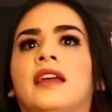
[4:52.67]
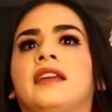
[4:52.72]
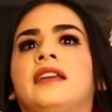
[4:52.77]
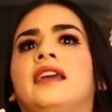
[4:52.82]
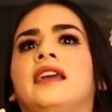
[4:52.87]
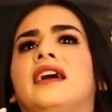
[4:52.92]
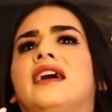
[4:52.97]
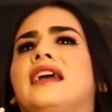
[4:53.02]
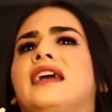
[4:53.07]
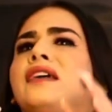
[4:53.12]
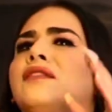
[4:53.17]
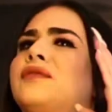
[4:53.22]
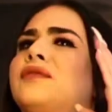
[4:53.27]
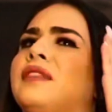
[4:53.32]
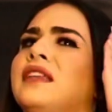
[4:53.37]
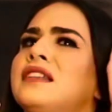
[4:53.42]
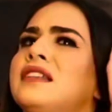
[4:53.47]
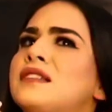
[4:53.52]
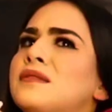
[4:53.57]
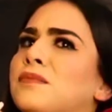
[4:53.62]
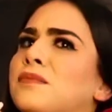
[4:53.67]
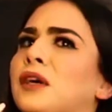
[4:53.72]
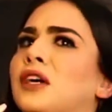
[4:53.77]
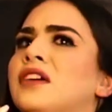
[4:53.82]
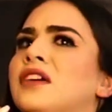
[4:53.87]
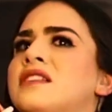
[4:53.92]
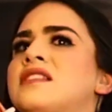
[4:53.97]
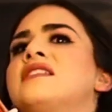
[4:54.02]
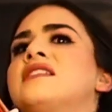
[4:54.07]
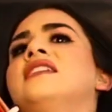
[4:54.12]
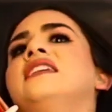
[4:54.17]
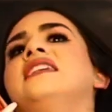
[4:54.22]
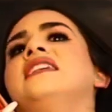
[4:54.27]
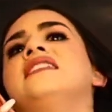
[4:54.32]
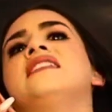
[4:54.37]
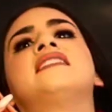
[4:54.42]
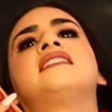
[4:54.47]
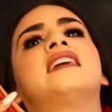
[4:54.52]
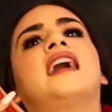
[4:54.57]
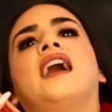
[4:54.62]
Yeah, if this person
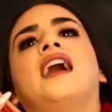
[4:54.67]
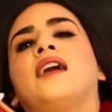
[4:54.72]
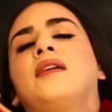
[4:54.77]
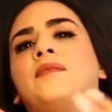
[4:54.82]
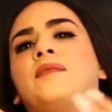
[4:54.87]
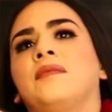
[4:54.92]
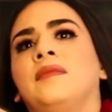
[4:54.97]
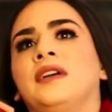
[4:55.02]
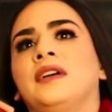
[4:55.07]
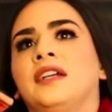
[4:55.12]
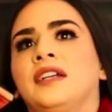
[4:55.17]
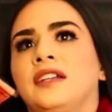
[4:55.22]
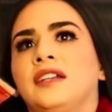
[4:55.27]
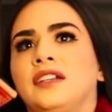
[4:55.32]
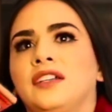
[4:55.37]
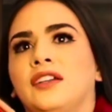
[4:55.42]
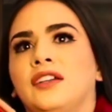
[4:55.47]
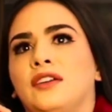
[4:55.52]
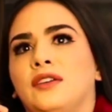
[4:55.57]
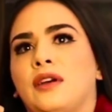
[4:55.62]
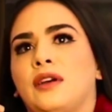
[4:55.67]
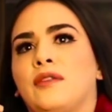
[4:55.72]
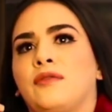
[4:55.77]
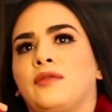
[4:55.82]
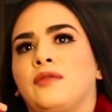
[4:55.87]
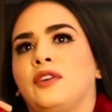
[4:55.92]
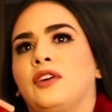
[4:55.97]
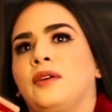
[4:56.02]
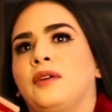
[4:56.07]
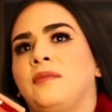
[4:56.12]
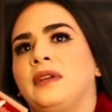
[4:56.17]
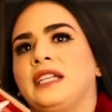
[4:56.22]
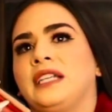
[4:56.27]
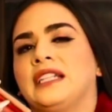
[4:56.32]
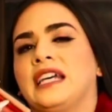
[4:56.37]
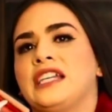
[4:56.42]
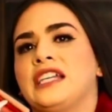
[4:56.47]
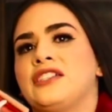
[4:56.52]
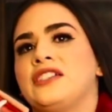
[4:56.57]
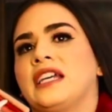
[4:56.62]
is, um, you know, affirming
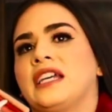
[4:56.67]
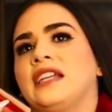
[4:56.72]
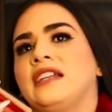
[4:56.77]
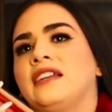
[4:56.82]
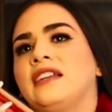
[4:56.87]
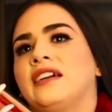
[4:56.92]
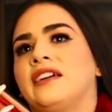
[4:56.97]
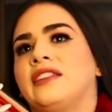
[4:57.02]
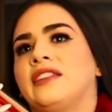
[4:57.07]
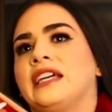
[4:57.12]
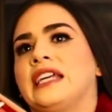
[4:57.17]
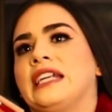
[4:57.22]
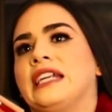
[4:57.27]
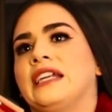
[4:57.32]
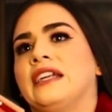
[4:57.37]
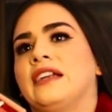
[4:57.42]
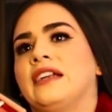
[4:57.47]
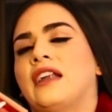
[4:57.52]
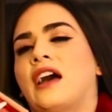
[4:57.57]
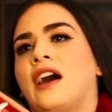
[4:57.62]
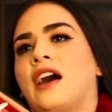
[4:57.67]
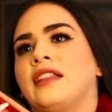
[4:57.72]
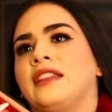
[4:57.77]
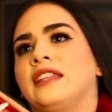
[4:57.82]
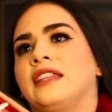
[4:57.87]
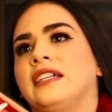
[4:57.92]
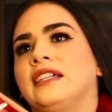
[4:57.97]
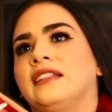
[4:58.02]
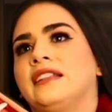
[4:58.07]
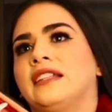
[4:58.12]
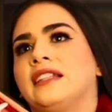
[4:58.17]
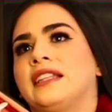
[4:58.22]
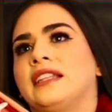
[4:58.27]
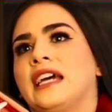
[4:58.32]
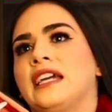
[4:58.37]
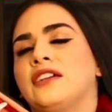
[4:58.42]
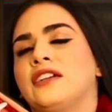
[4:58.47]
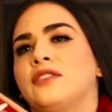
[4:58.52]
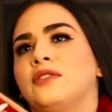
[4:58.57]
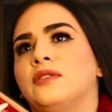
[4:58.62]
their gender, then I think that
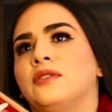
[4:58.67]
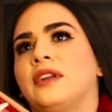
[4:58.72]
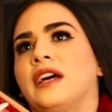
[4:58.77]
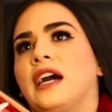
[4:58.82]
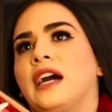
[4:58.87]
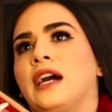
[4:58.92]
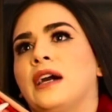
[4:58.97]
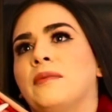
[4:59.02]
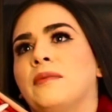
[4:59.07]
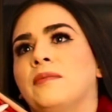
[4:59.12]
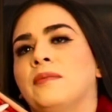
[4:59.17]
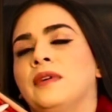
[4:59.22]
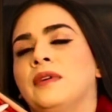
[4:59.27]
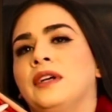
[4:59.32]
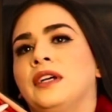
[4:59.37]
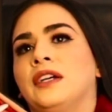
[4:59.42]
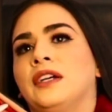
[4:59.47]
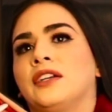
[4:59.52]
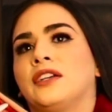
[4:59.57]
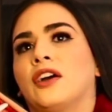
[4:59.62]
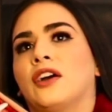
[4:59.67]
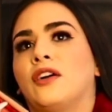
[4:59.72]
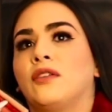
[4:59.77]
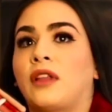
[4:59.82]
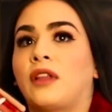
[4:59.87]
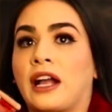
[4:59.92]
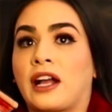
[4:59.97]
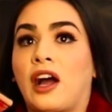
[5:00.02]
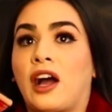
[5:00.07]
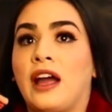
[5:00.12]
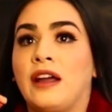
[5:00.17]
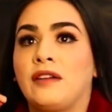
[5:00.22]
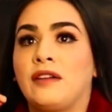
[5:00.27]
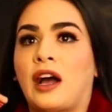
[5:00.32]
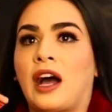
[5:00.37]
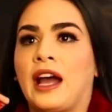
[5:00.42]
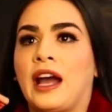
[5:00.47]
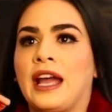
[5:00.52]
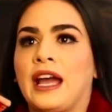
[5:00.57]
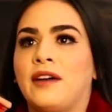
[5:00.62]
they could um, go. Like I,
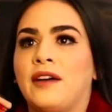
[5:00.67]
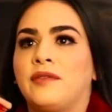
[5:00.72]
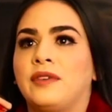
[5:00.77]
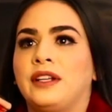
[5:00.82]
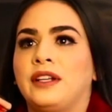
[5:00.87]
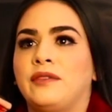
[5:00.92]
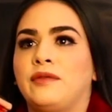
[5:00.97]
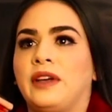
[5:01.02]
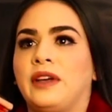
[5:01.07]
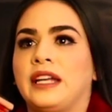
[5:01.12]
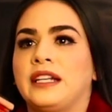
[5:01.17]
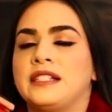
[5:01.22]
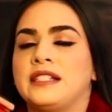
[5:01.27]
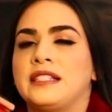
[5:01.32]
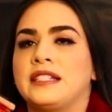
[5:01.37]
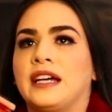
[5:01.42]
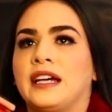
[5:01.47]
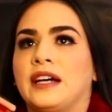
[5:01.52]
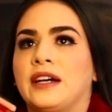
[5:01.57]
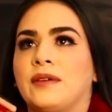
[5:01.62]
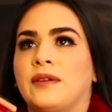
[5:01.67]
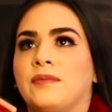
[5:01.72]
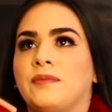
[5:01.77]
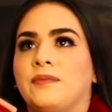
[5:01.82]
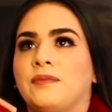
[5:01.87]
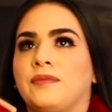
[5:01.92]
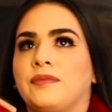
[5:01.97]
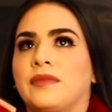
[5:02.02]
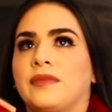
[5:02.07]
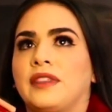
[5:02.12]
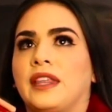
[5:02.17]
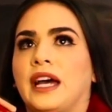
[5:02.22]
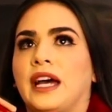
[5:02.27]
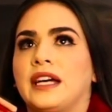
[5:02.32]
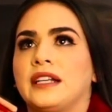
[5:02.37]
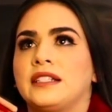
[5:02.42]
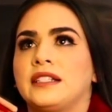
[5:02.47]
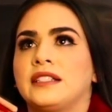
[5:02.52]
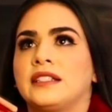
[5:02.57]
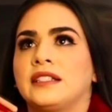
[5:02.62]
I have an event um,
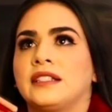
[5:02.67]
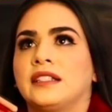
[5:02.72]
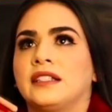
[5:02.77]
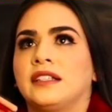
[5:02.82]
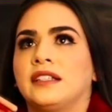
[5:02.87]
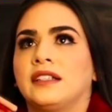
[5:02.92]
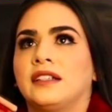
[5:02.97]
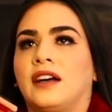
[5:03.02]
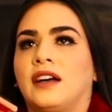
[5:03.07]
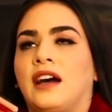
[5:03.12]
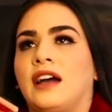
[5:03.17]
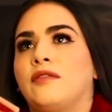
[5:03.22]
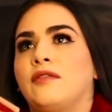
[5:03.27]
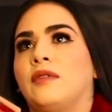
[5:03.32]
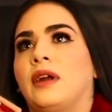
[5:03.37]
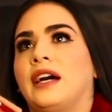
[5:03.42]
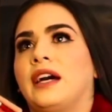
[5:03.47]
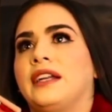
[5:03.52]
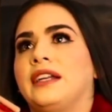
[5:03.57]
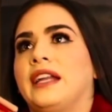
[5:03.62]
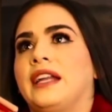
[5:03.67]
that I run